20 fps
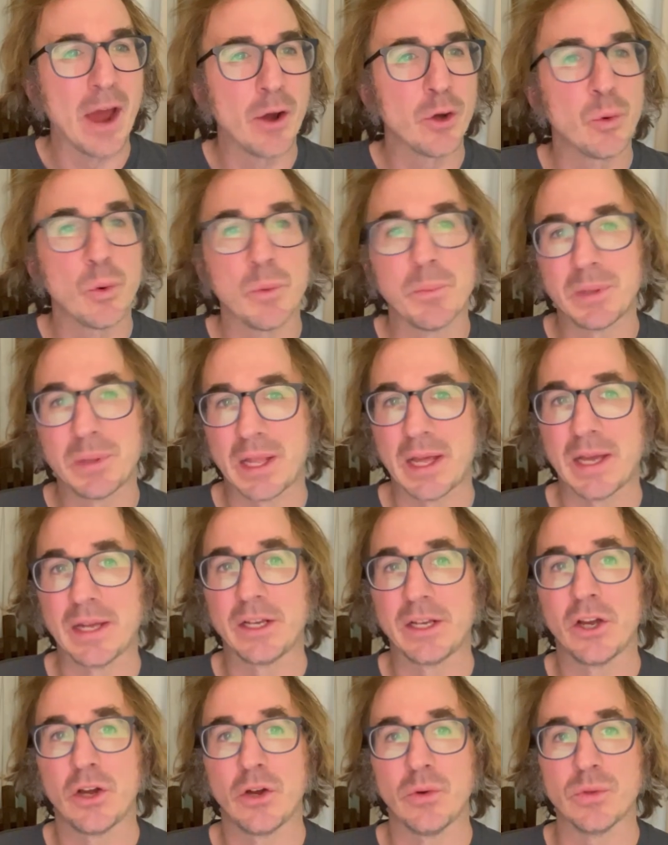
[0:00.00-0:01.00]
to apply
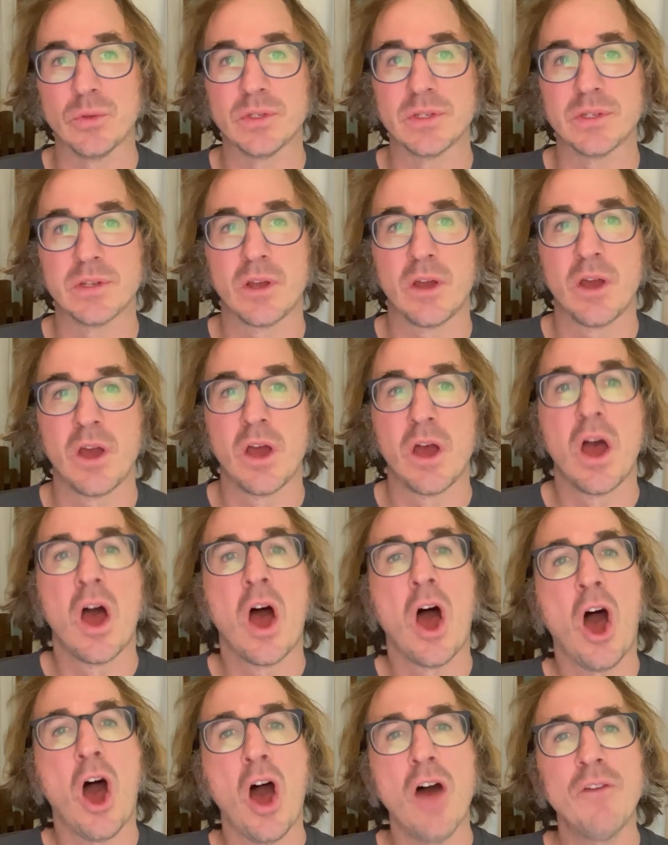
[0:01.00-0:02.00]
codes.
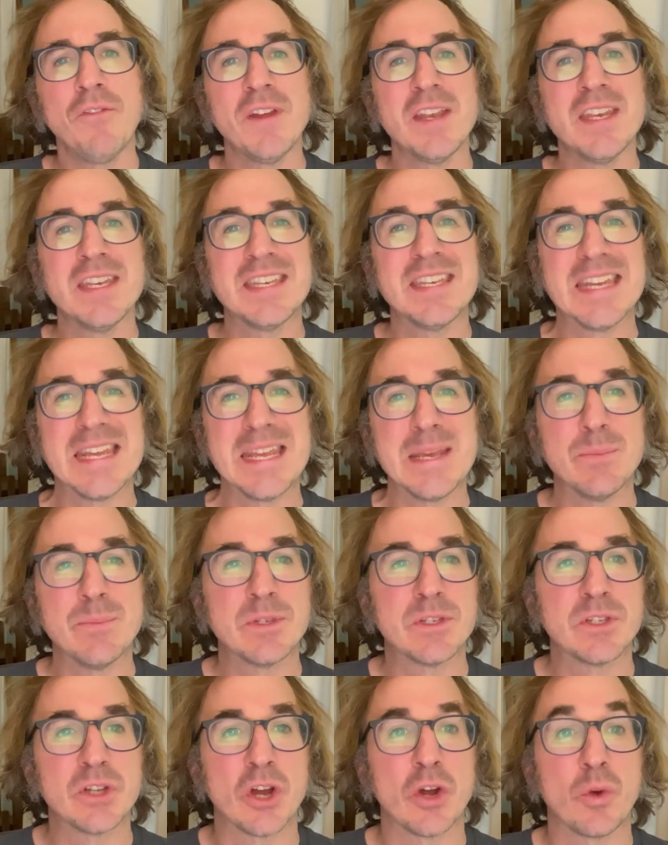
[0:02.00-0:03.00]
Often, teams
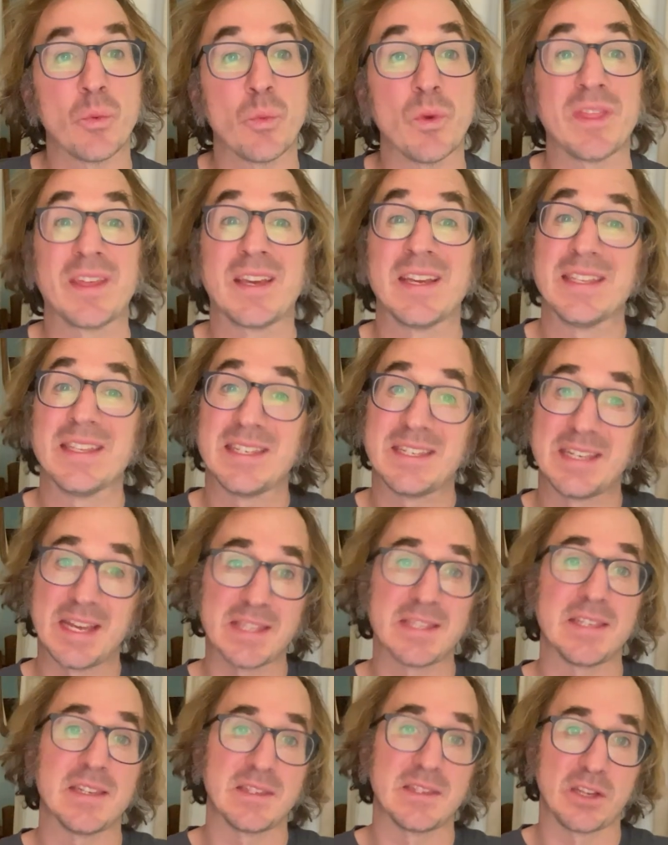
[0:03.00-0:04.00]
start with
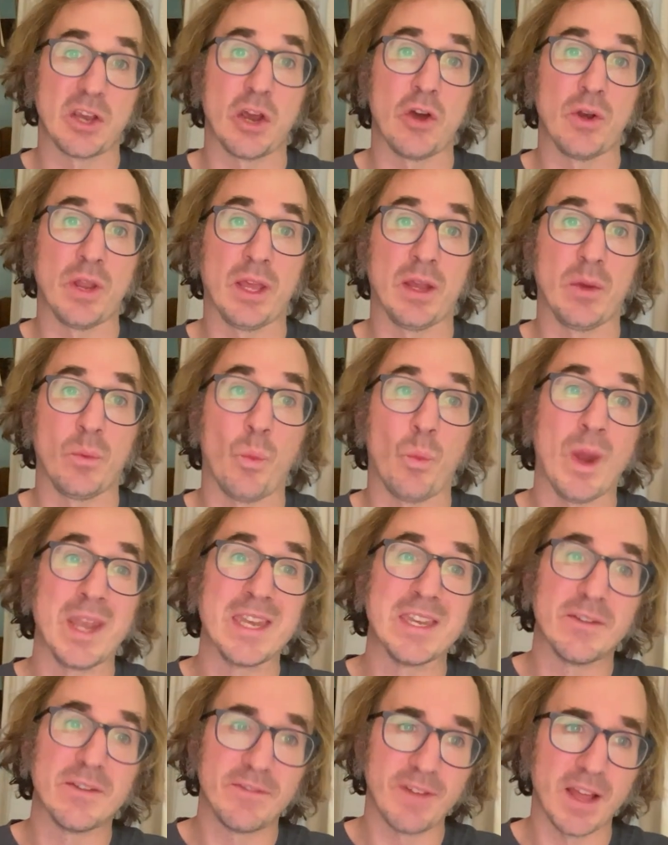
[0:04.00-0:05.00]
consensus coding when
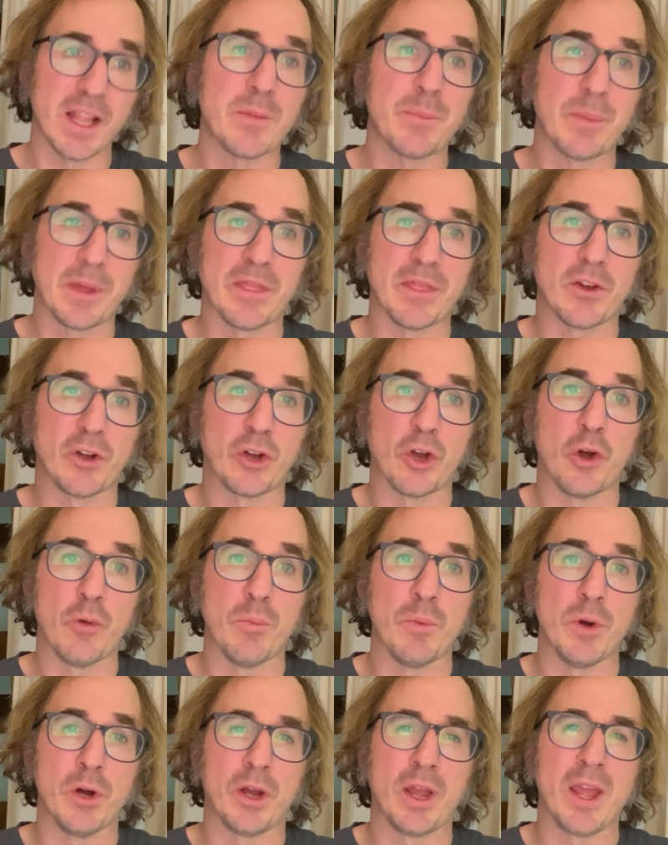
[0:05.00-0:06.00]
developing their
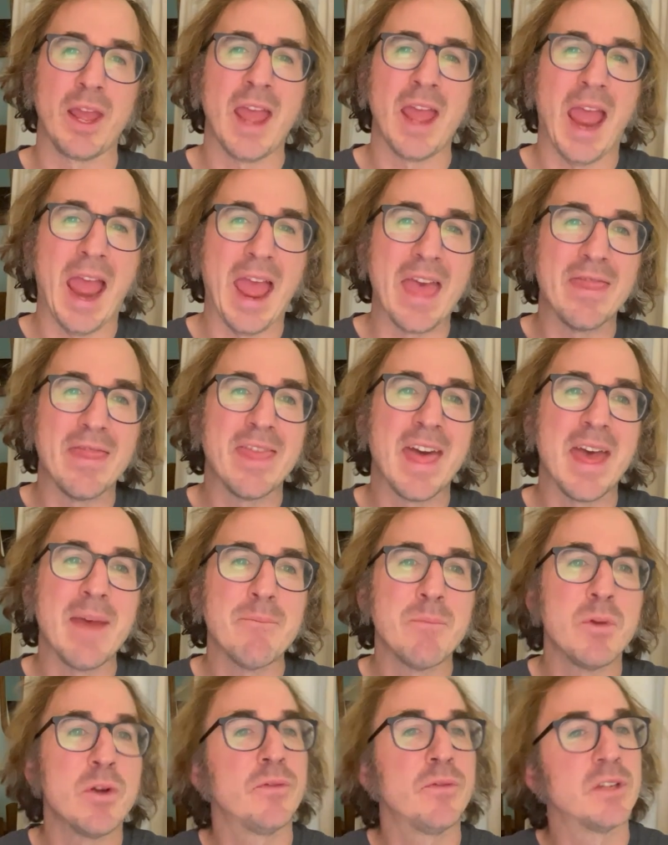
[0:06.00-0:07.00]
codebook and then
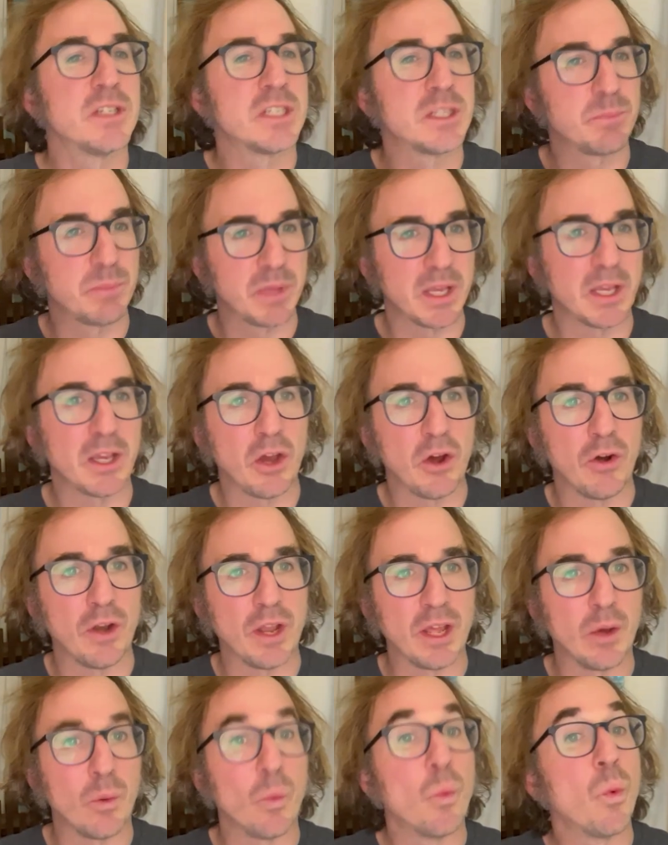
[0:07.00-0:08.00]
move to split
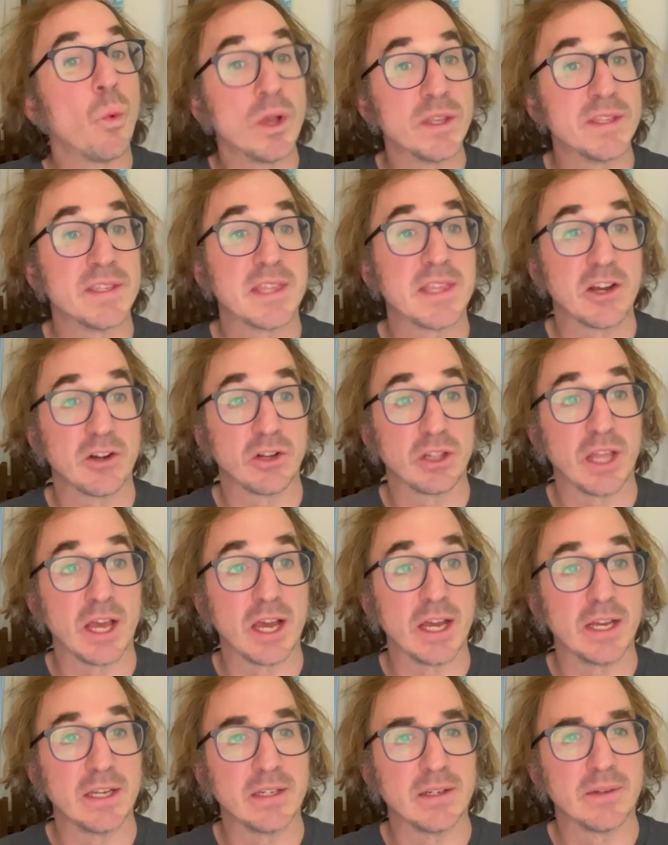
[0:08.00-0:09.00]
coding once they're
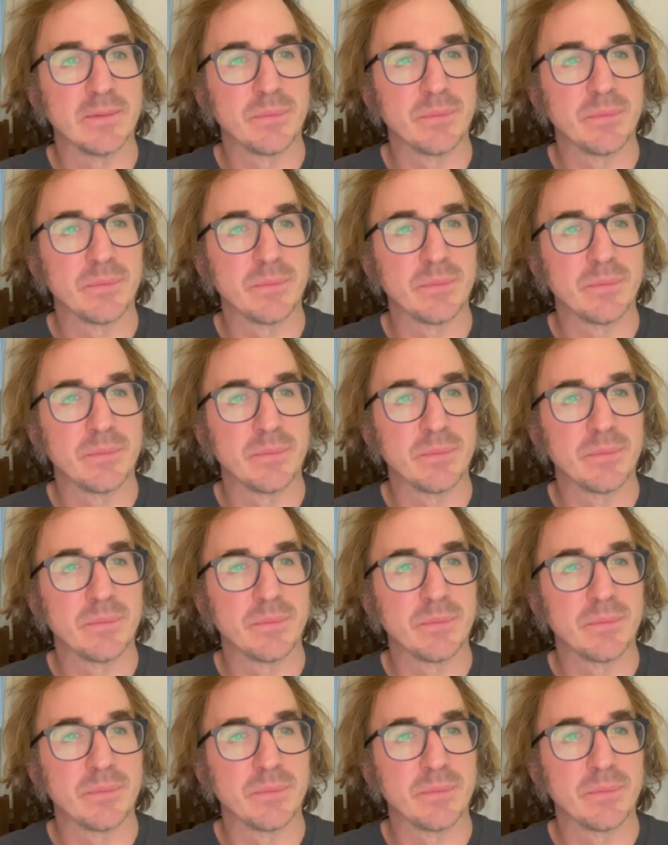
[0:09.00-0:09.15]
aligned.